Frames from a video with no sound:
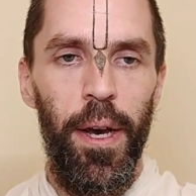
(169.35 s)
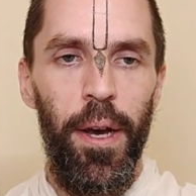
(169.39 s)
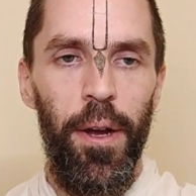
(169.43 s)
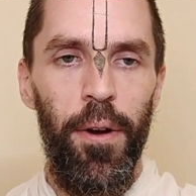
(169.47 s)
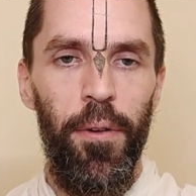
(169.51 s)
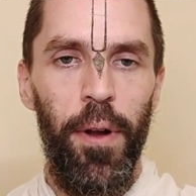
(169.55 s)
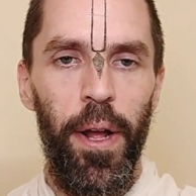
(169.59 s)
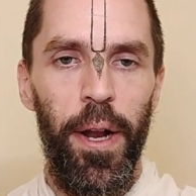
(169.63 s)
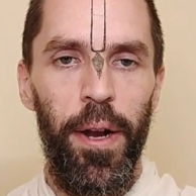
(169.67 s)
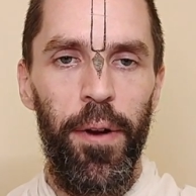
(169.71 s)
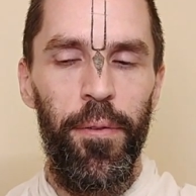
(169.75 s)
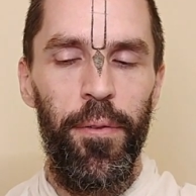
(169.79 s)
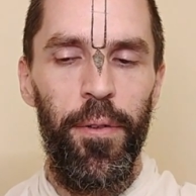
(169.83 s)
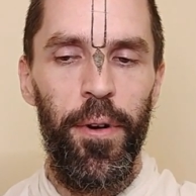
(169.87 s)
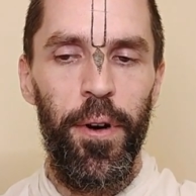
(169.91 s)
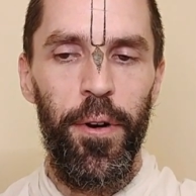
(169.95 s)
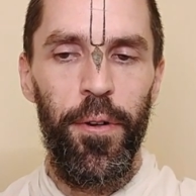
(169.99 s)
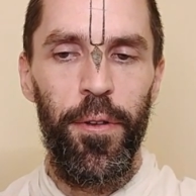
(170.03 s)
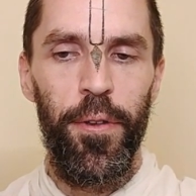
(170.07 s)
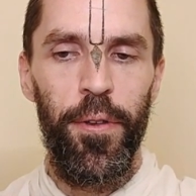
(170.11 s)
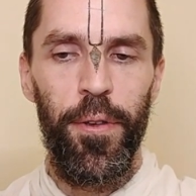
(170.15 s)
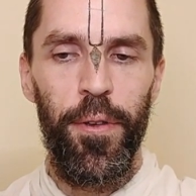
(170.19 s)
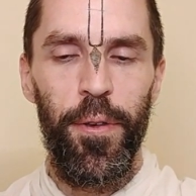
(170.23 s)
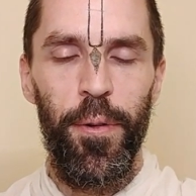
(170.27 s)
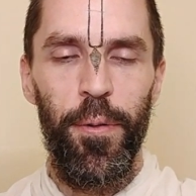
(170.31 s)
read a
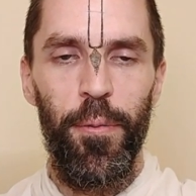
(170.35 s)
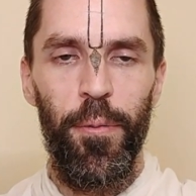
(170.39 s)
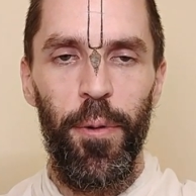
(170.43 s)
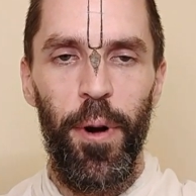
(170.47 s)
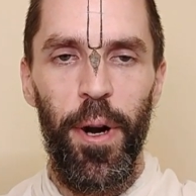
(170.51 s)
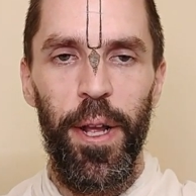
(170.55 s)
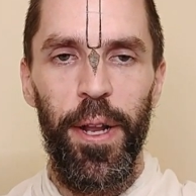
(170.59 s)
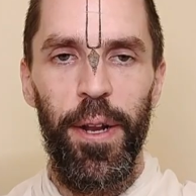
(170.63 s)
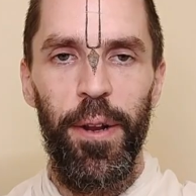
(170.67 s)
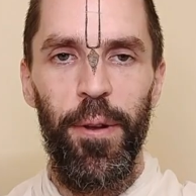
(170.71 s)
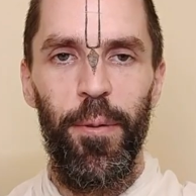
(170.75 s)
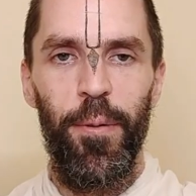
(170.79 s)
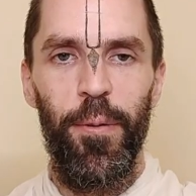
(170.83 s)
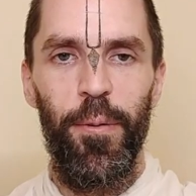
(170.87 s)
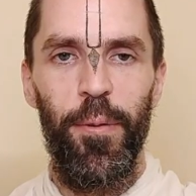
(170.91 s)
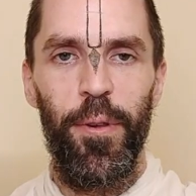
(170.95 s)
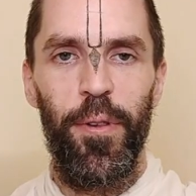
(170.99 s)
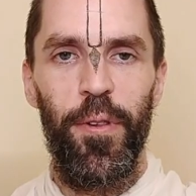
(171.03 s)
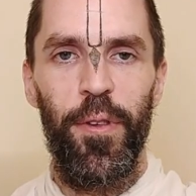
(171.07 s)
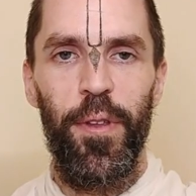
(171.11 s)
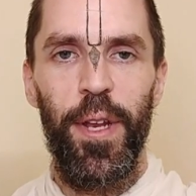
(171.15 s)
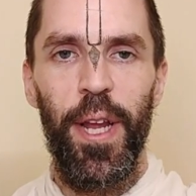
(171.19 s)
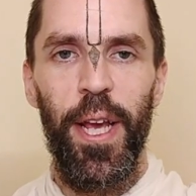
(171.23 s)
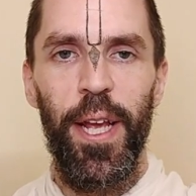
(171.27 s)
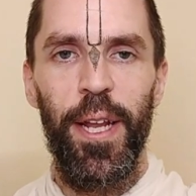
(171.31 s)
verse wherein it was
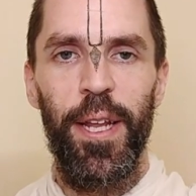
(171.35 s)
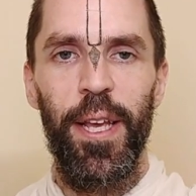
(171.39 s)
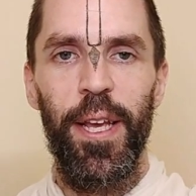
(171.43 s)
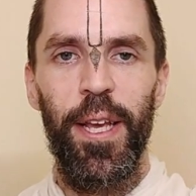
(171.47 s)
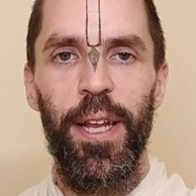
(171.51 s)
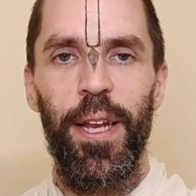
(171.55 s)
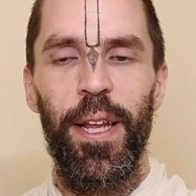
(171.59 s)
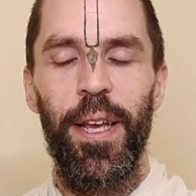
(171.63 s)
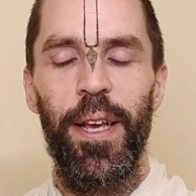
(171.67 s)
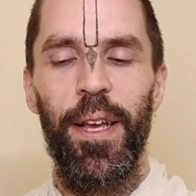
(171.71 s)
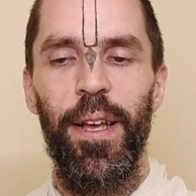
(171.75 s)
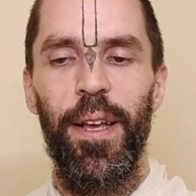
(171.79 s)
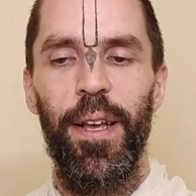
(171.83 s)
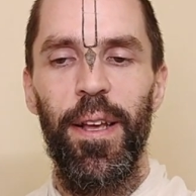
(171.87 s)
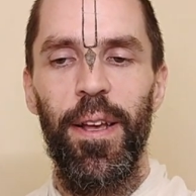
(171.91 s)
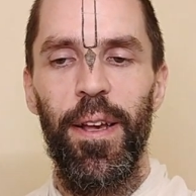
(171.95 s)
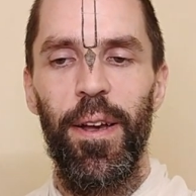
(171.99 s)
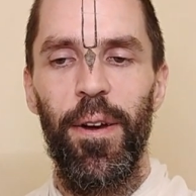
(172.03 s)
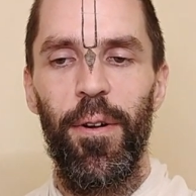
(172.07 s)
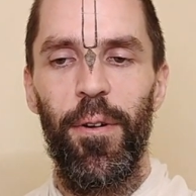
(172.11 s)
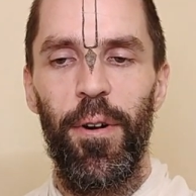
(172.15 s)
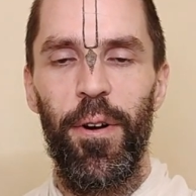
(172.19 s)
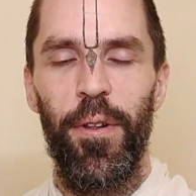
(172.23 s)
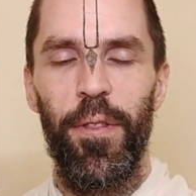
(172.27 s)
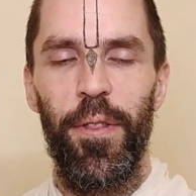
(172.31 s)
stated,
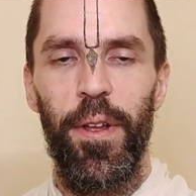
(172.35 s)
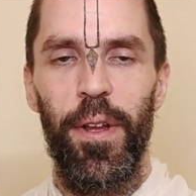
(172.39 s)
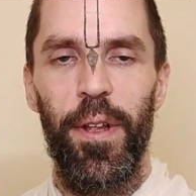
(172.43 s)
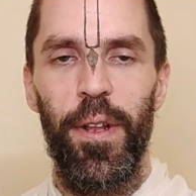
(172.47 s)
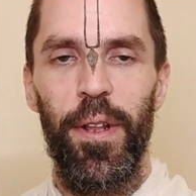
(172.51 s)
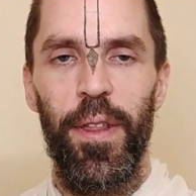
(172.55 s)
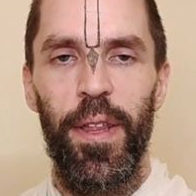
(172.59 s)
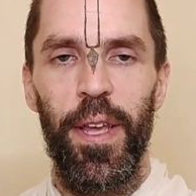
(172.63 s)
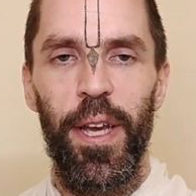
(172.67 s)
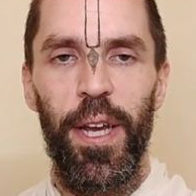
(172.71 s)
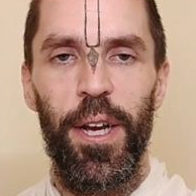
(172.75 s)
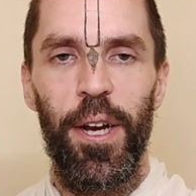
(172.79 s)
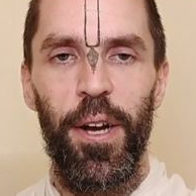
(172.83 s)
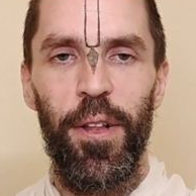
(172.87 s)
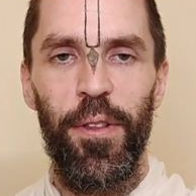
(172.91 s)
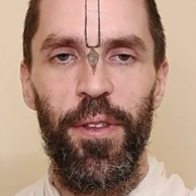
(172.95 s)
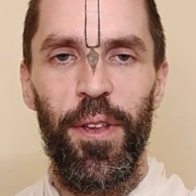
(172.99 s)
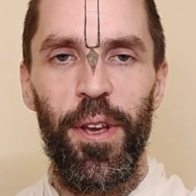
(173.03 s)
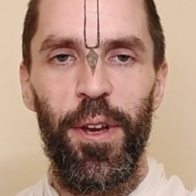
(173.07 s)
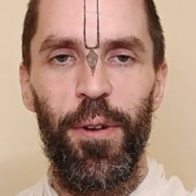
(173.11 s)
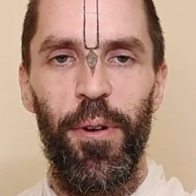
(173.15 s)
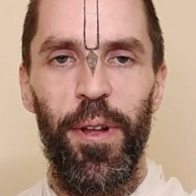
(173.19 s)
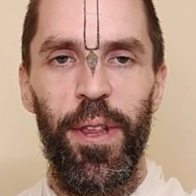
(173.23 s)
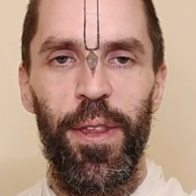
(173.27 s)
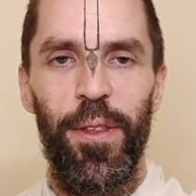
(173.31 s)
or the
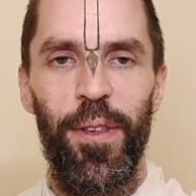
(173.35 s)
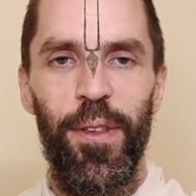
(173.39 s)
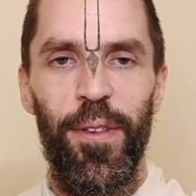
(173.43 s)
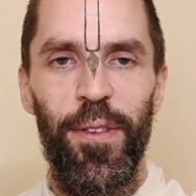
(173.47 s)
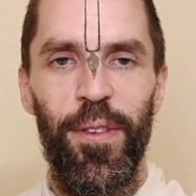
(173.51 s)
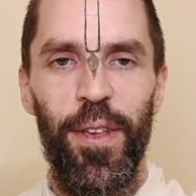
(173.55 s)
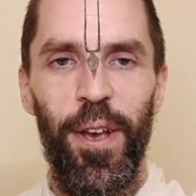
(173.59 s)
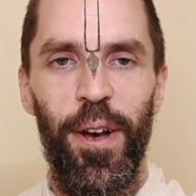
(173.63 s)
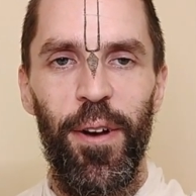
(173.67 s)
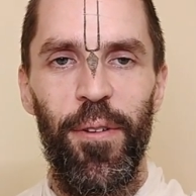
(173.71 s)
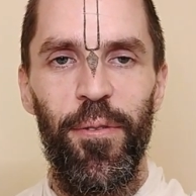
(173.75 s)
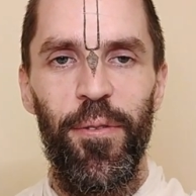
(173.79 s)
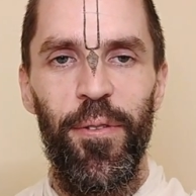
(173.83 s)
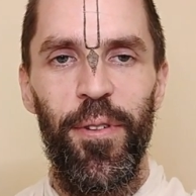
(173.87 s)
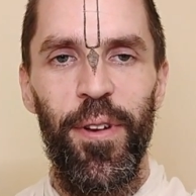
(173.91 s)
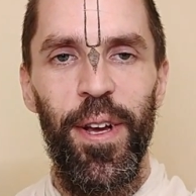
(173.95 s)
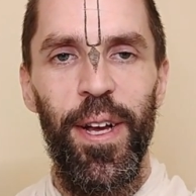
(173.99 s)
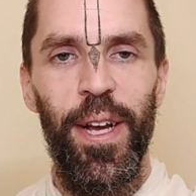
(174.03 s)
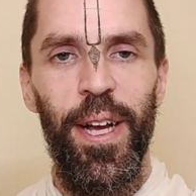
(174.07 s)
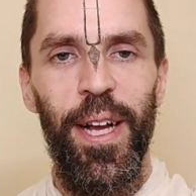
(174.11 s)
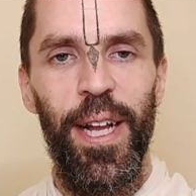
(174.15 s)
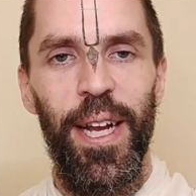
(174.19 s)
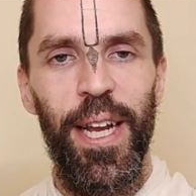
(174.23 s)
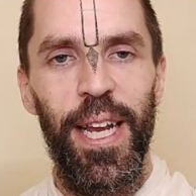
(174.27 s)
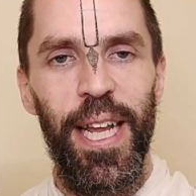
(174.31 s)
consequences of
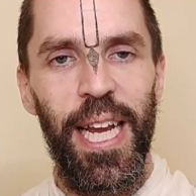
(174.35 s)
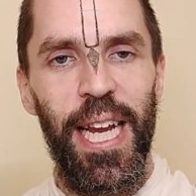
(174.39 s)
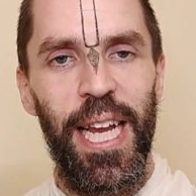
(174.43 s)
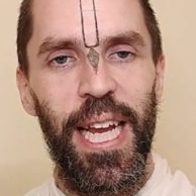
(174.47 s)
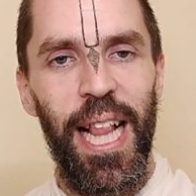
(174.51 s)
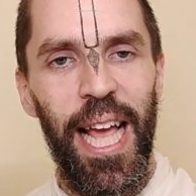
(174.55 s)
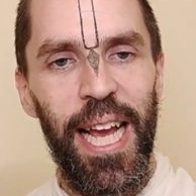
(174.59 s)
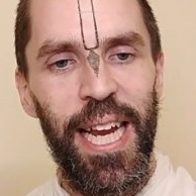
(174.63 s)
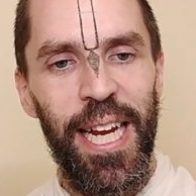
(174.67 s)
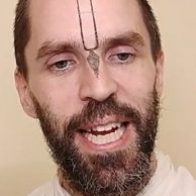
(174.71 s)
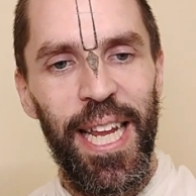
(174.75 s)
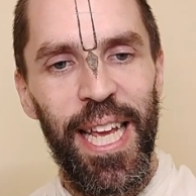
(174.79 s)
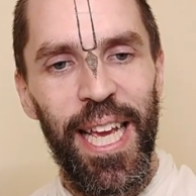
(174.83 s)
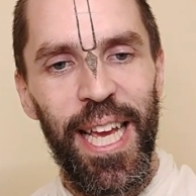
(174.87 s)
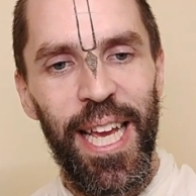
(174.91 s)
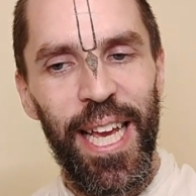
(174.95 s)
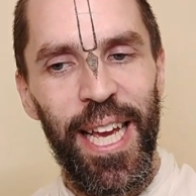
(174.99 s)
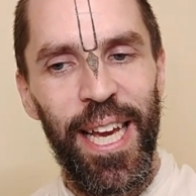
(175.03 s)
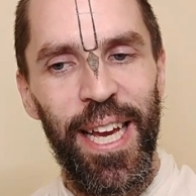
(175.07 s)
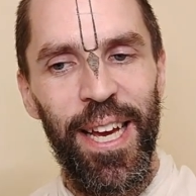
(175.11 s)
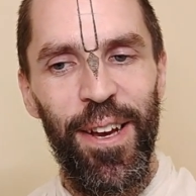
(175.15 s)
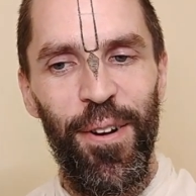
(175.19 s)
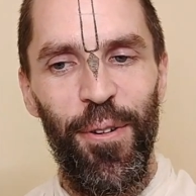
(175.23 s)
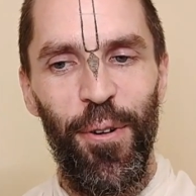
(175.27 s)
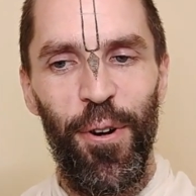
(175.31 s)

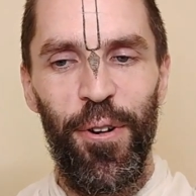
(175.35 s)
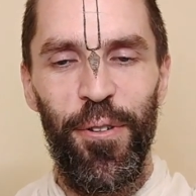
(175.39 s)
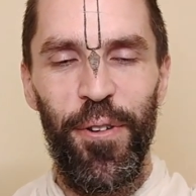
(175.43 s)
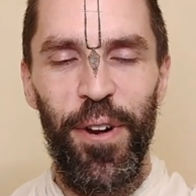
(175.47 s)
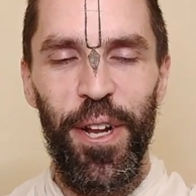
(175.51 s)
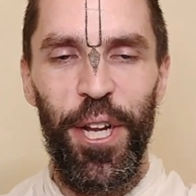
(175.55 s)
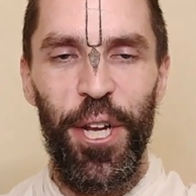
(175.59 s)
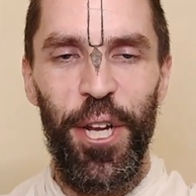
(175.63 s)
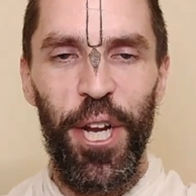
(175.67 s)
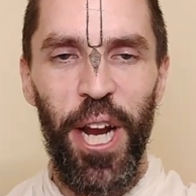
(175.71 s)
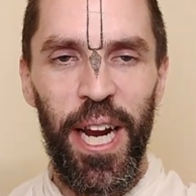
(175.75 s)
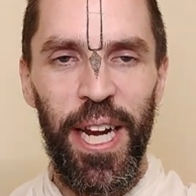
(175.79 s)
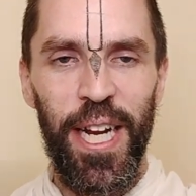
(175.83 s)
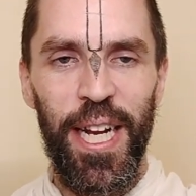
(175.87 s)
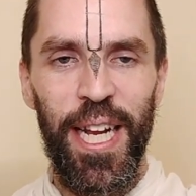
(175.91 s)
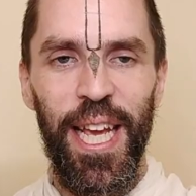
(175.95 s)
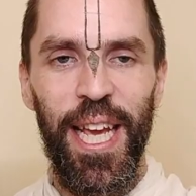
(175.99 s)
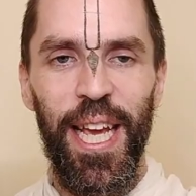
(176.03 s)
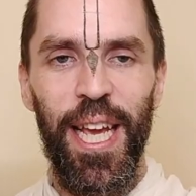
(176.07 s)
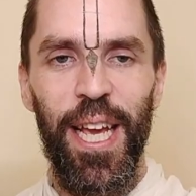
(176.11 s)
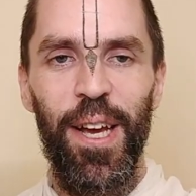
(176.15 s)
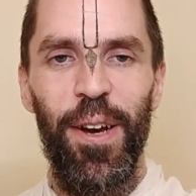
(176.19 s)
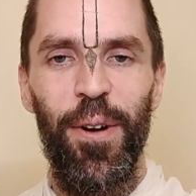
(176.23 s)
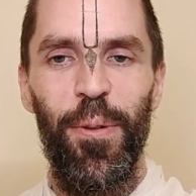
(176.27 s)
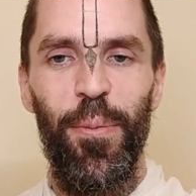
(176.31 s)
neglecting or
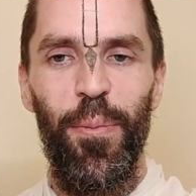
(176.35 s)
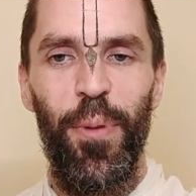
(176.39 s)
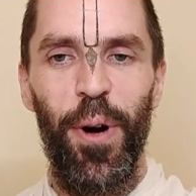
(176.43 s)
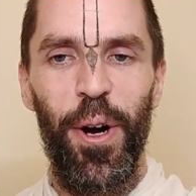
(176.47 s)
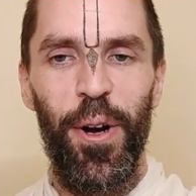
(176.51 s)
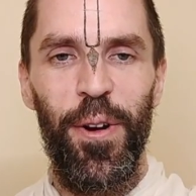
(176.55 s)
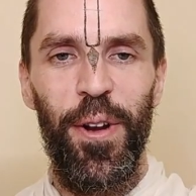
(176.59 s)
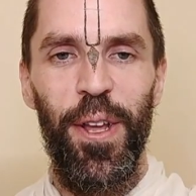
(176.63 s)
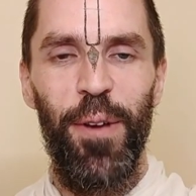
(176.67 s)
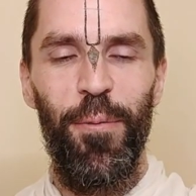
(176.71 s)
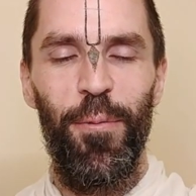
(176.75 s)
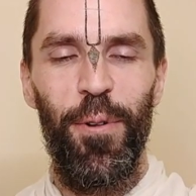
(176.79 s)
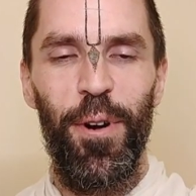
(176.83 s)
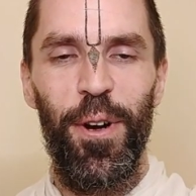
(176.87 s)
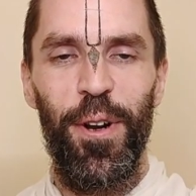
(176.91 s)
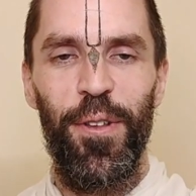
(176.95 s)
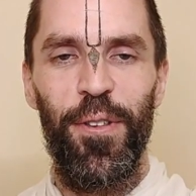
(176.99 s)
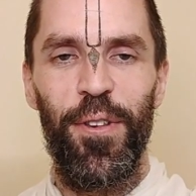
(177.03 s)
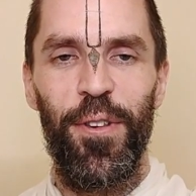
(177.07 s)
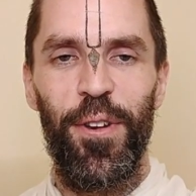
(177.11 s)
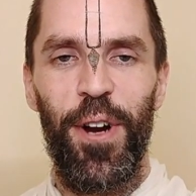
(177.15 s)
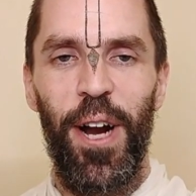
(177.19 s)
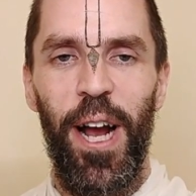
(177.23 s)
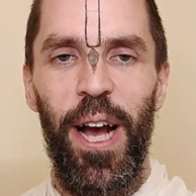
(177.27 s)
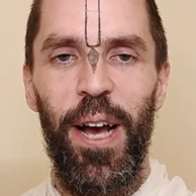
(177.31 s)
rejecting bhakti were
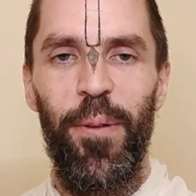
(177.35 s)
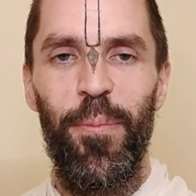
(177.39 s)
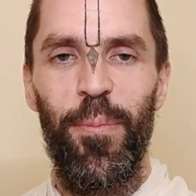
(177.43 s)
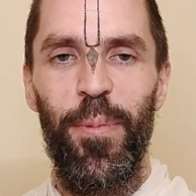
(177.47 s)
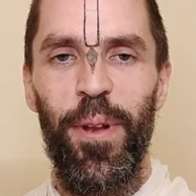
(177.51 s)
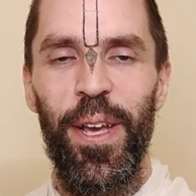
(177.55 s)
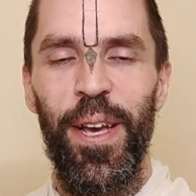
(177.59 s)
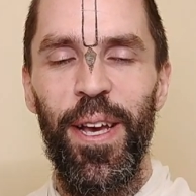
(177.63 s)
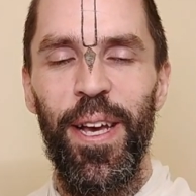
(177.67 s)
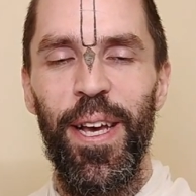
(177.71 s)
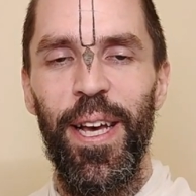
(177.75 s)
described,